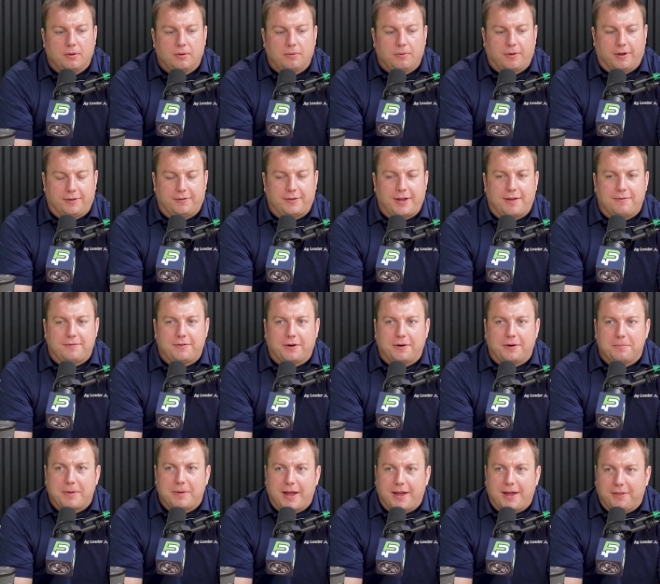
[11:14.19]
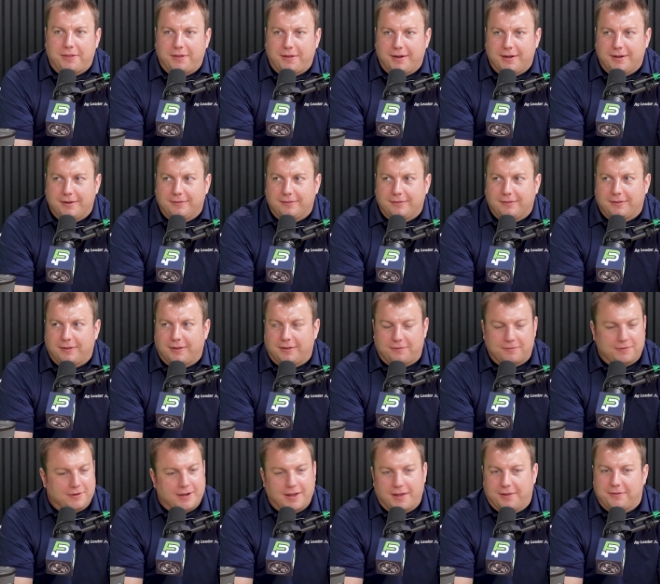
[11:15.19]
well, does it have turn path on it? Because if
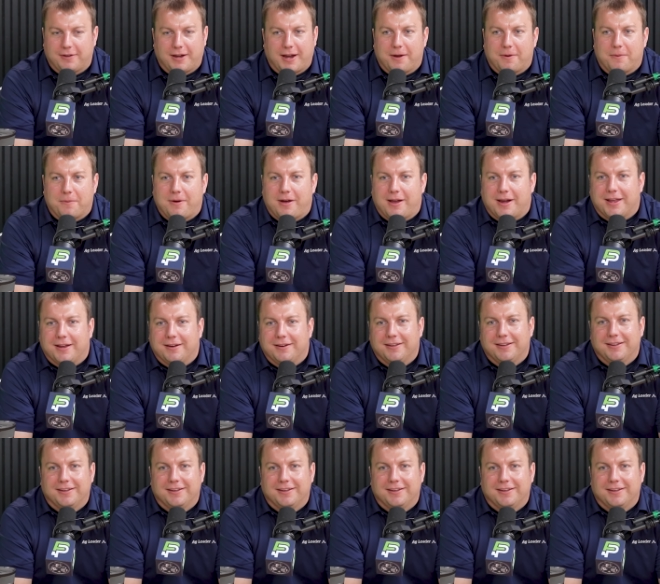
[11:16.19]
it doesn't, I don't want it.